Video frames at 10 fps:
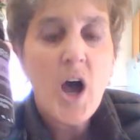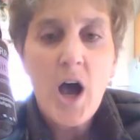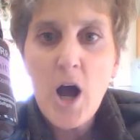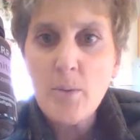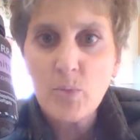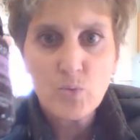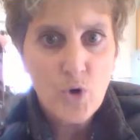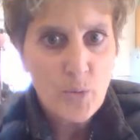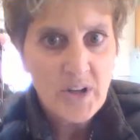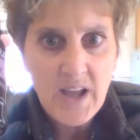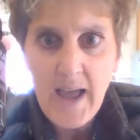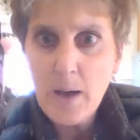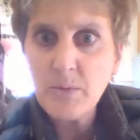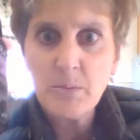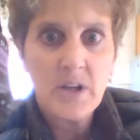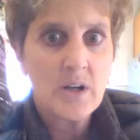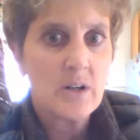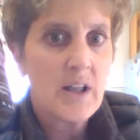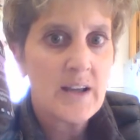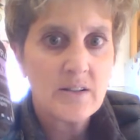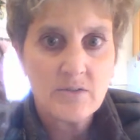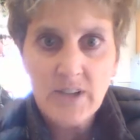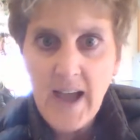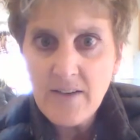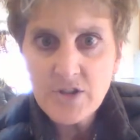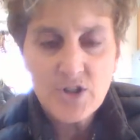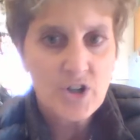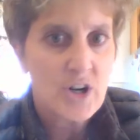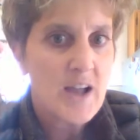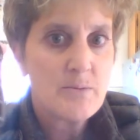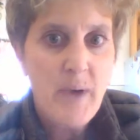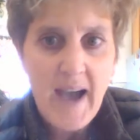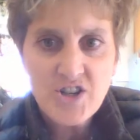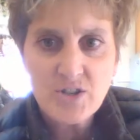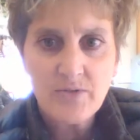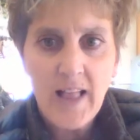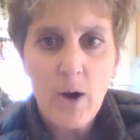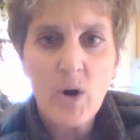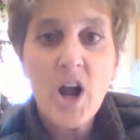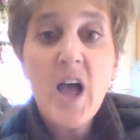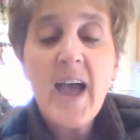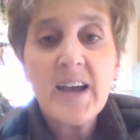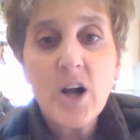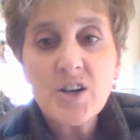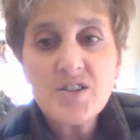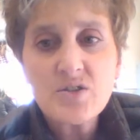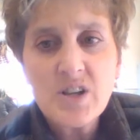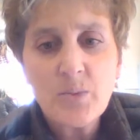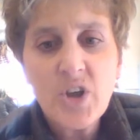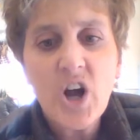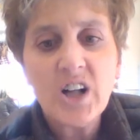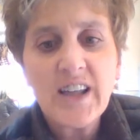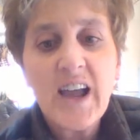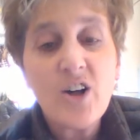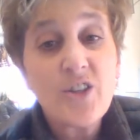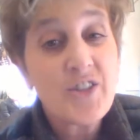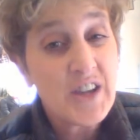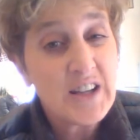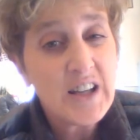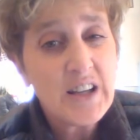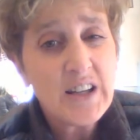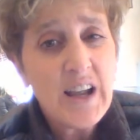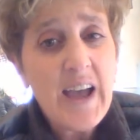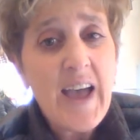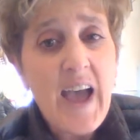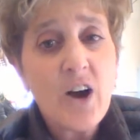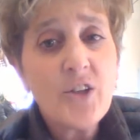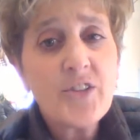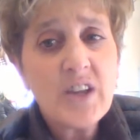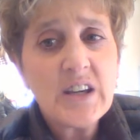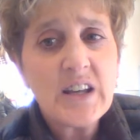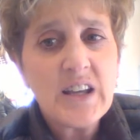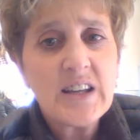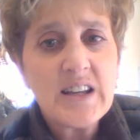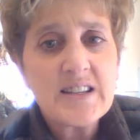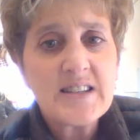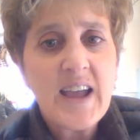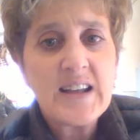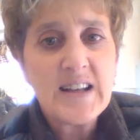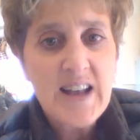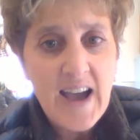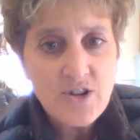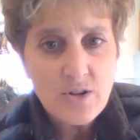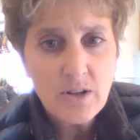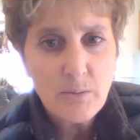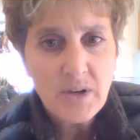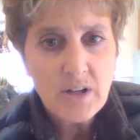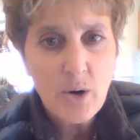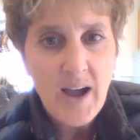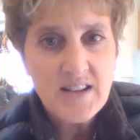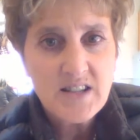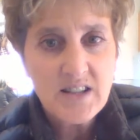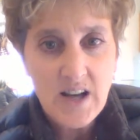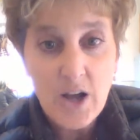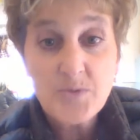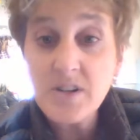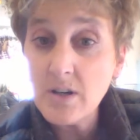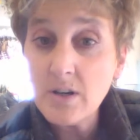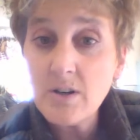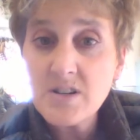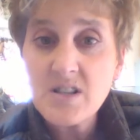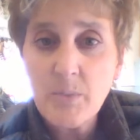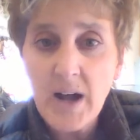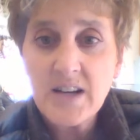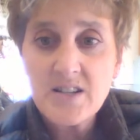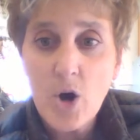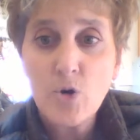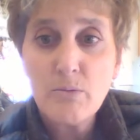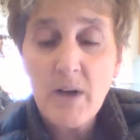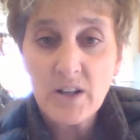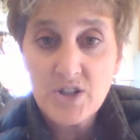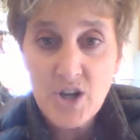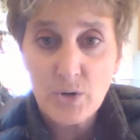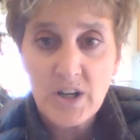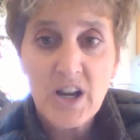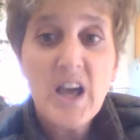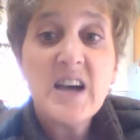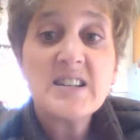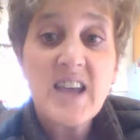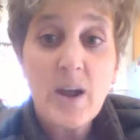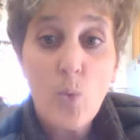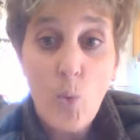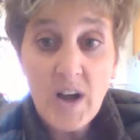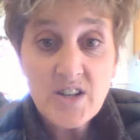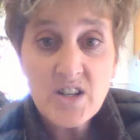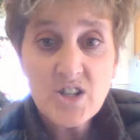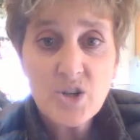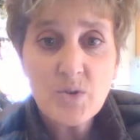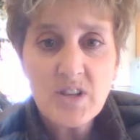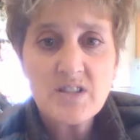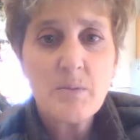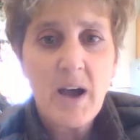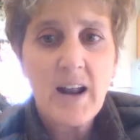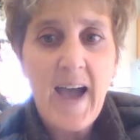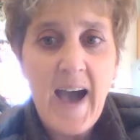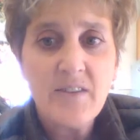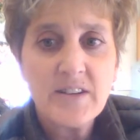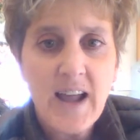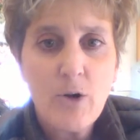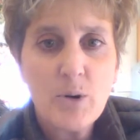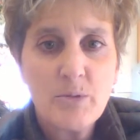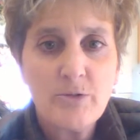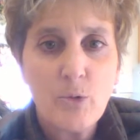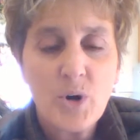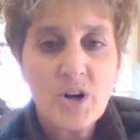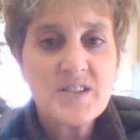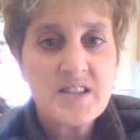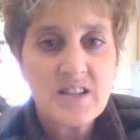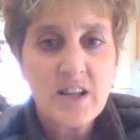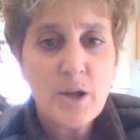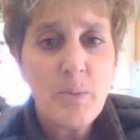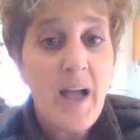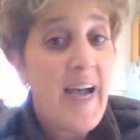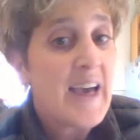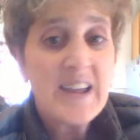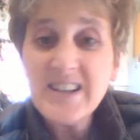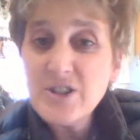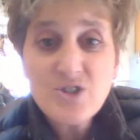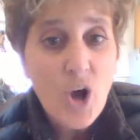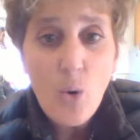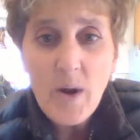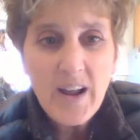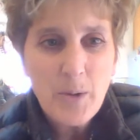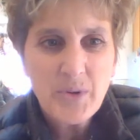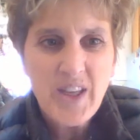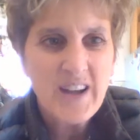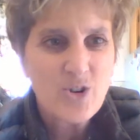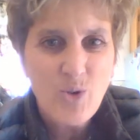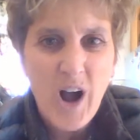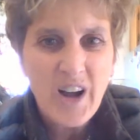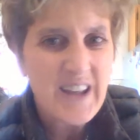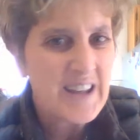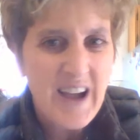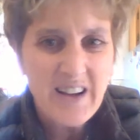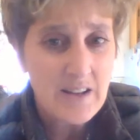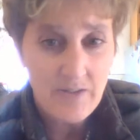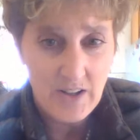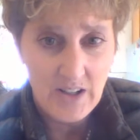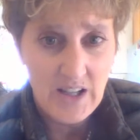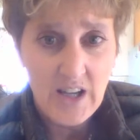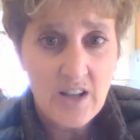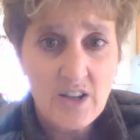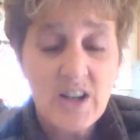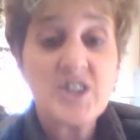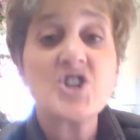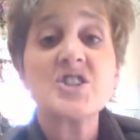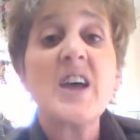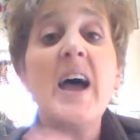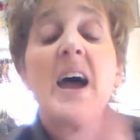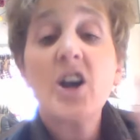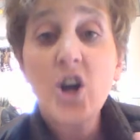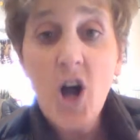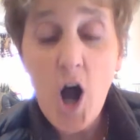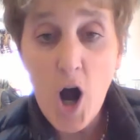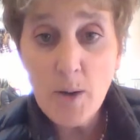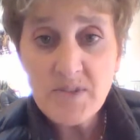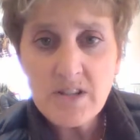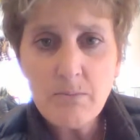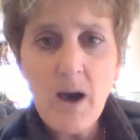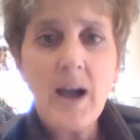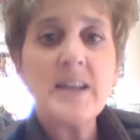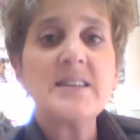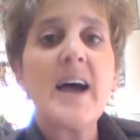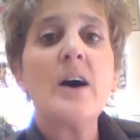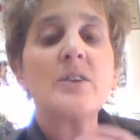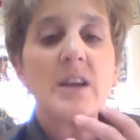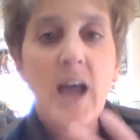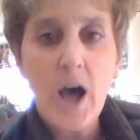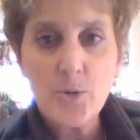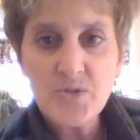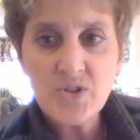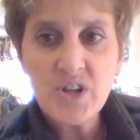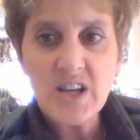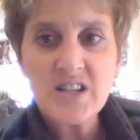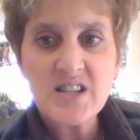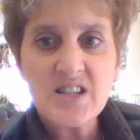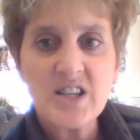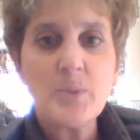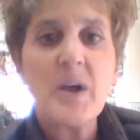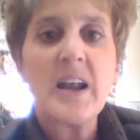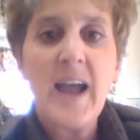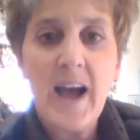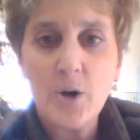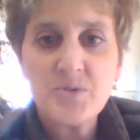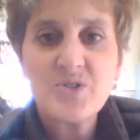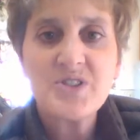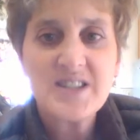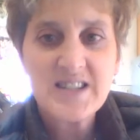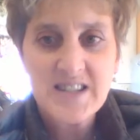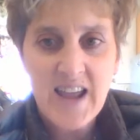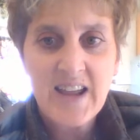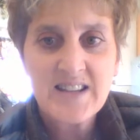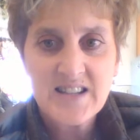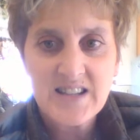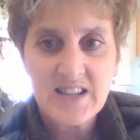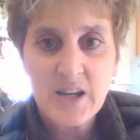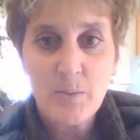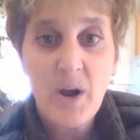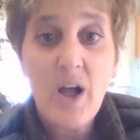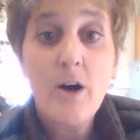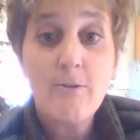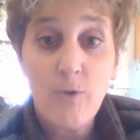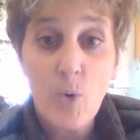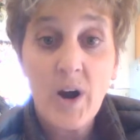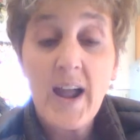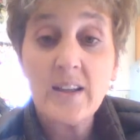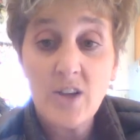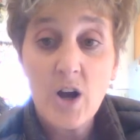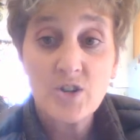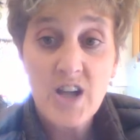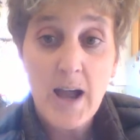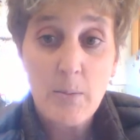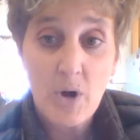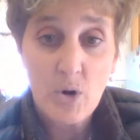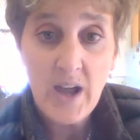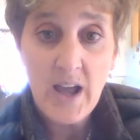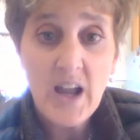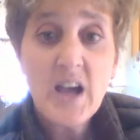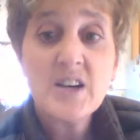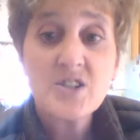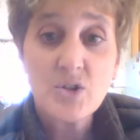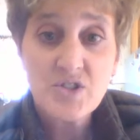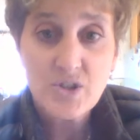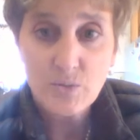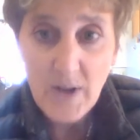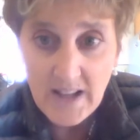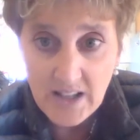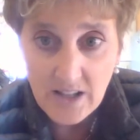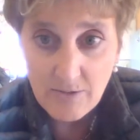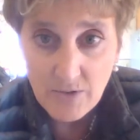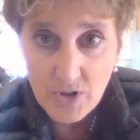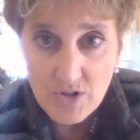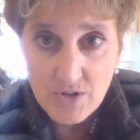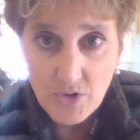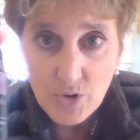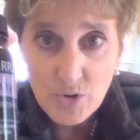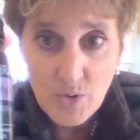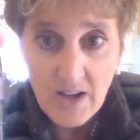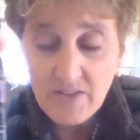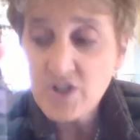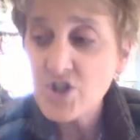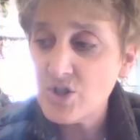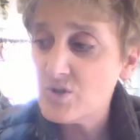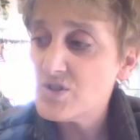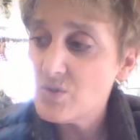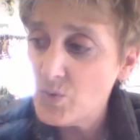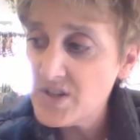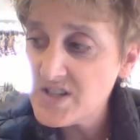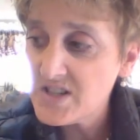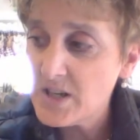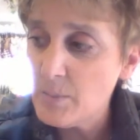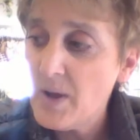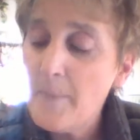Roman chamomile and lavender and passion flower, and also something called L-theanine. L-theanine is a natural amino acid that helps to increase the body's own melatonin. Take 1 to 2 of these about a half an hour before sleep, and you don't wake up with that groggy, yucky feeling either. It just calms the mind down, it helps you to get to sleep, and it helps you to stay asleep for a long time, okay? So Serenity, for those of you who have issues with sleep.